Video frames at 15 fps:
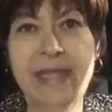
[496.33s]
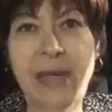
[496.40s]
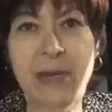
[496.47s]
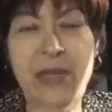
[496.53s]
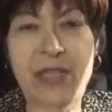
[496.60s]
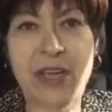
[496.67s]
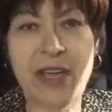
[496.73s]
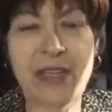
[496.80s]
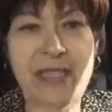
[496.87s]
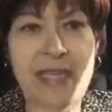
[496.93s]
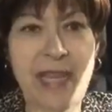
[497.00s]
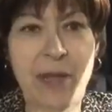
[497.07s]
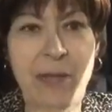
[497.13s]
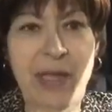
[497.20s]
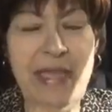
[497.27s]
we talked
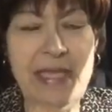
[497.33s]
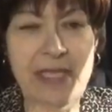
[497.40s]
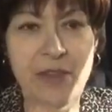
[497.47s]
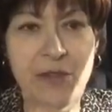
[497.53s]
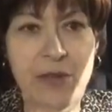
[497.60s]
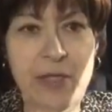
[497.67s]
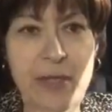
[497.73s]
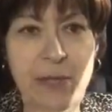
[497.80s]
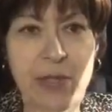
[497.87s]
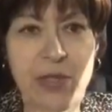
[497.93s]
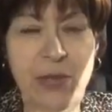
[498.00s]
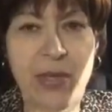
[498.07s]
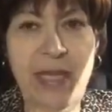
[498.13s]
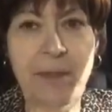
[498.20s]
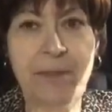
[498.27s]
today about the difference
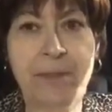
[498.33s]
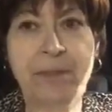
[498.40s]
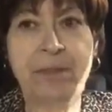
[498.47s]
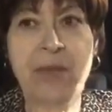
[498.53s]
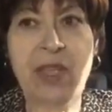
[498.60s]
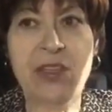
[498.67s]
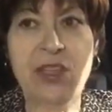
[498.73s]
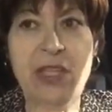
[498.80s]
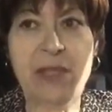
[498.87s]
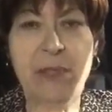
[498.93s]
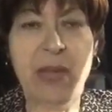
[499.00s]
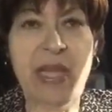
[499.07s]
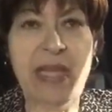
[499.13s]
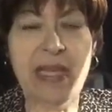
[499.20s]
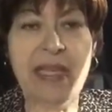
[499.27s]
between just
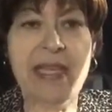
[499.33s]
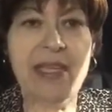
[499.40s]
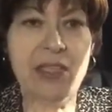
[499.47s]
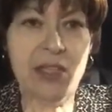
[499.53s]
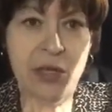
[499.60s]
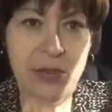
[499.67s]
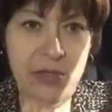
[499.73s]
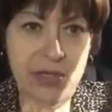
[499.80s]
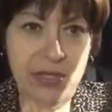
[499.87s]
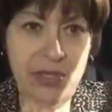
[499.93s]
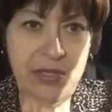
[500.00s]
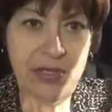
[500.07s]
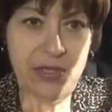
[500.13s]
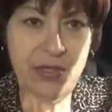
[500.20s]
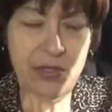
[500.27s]
being in
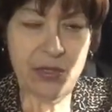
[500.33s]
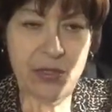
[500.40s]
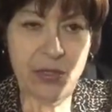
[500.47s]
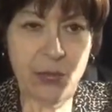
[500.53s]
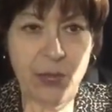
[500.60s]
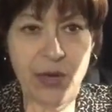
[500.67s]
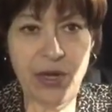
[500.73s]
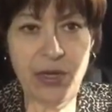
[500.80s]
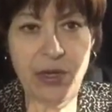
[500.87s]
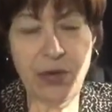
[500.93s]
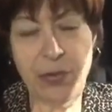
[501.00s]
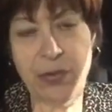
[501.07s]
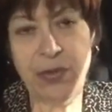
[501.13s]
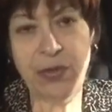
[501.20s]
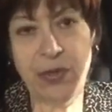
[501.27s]
ketosis, where
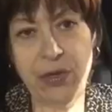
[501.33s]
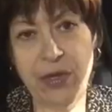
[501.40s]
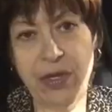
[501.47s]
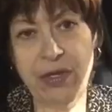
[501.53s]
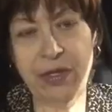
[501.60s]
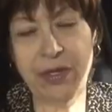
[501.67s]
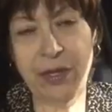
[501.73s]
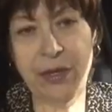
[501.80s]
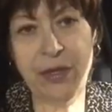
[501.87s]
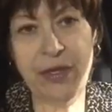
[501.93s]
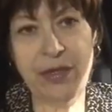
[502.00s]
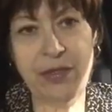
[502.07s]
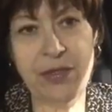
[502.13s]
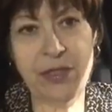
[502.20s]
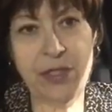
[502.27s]
your
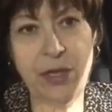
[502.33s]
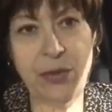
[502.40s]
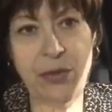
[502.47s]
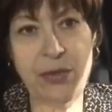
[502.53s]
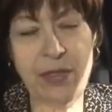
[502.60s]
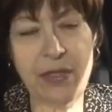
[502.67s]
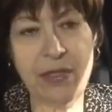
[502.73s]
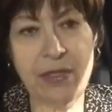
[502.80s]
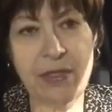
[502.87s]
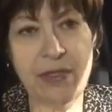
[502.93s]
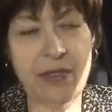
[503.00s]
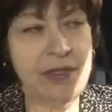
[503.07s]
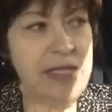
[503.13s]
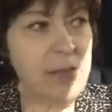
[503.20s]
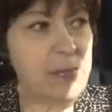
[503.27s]
urine
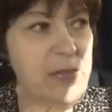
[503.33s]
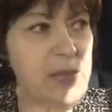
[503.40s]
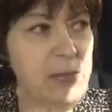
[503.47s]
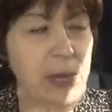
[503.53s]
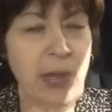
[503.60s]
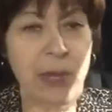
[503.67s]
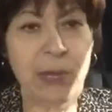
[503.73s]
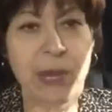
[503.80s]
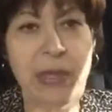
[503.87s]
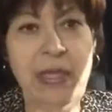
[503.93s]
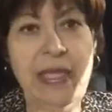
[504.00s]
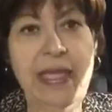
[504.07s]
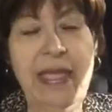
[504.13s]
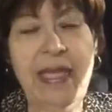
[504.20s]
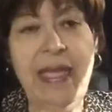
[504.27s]
dips purple,
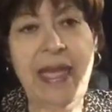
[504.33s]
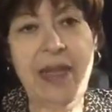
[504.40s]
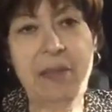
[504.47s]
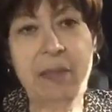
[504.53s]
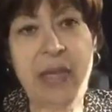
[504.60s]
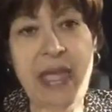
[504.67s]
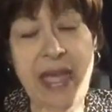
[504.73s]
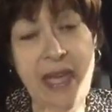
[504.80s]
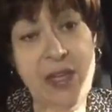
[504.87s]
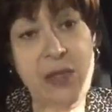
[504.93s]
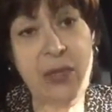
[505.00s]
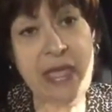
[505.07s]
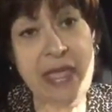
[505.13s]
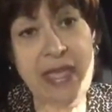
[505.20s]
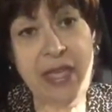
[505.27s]
and being
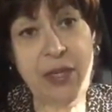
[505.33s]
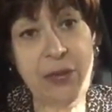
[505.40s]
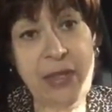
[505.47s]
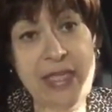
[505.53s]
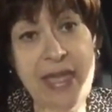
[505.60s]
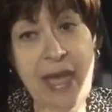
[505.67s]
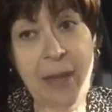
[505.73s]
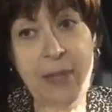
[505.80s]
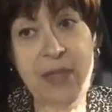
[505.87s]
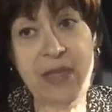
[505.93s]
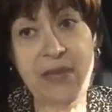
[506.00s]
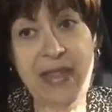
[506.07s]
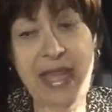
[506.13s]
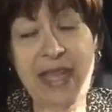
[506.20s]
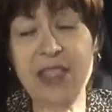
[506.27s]
actually keto
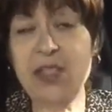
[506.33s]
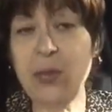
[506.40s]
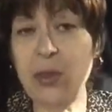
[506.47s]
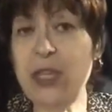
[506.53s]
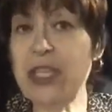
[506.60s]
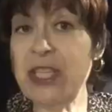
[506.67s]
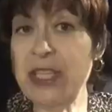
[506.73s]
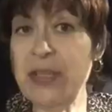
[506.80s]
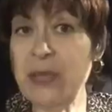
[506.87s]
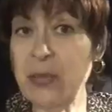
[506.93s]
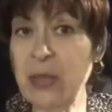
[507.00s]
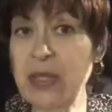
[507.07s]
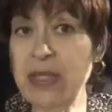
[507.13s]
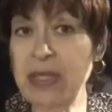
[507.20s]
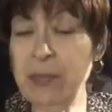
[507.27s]
adapted. And that's what she's
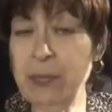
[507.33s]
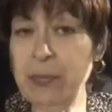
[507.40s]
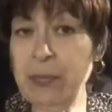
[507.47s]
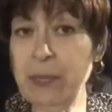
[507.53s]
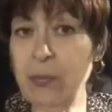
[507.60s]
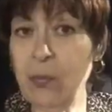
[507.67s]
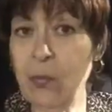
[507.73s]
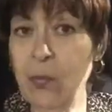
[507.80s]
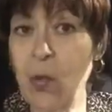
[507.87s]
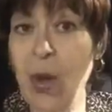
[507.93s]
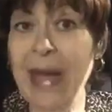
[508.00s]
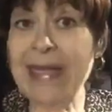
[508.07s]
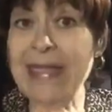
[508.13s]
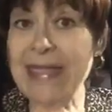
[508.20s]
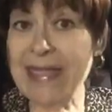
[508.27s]
really
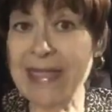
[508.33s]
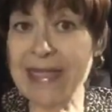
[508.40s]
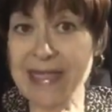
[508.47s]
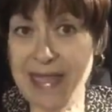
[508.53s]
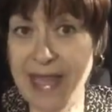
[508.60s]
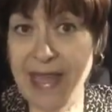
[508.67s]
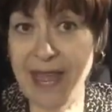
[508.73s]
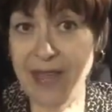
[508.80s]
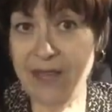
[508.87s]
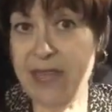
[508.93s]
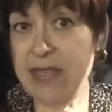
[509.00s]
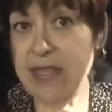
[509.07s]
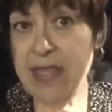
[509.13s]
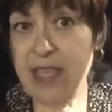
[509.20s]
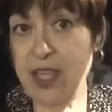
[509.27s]
wanting to have,
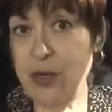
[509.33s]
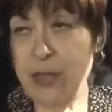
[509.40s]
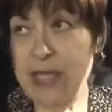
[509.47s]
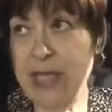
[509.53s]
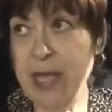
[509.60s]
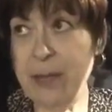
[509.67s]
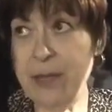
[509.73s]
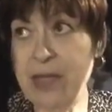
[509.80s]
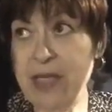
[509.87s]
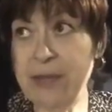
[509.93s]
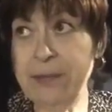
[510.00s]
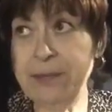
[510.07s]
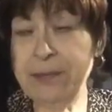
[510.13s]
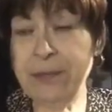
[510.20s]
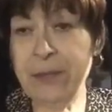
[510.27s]
is the keto adapted.